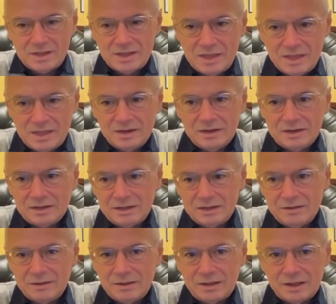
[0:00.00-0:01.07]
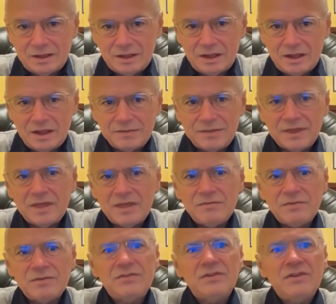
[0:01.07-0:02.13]
And I think
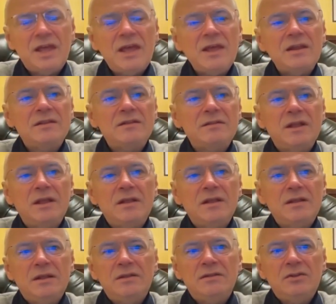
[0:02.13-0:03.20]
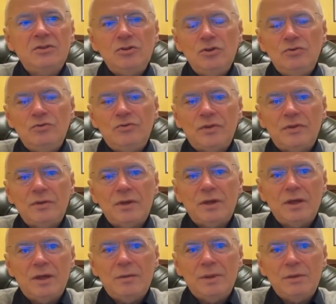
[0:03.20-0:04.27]
even today they didn't use it.
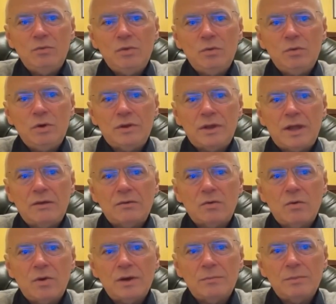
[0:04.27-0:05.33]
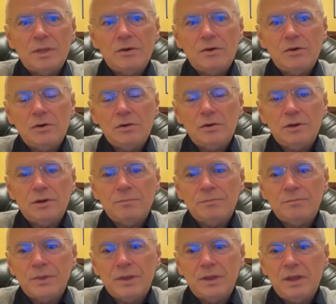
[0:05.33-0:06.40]
I mean, we were down quite a bit earlier,
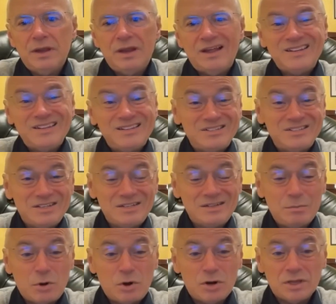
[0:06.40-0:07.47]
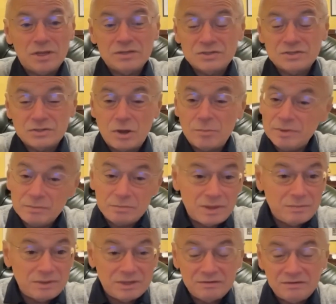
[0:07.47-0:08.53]
and I didn't see the market stopping.
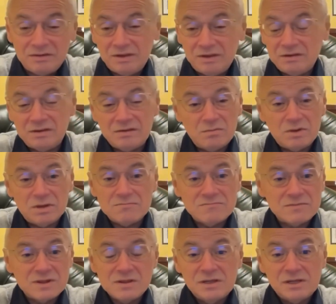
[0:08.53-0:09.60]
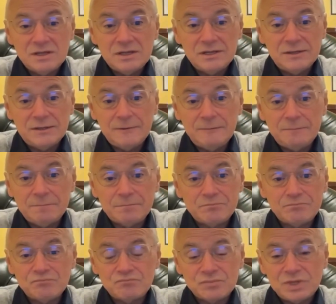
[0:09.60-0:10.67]
Maybe it did, but
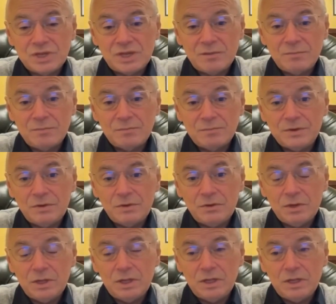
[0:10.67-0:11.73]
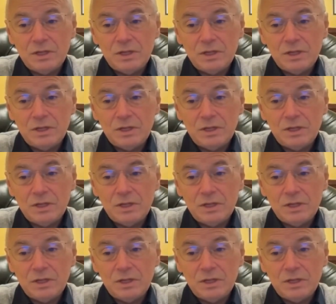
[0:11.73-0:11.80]
they'll.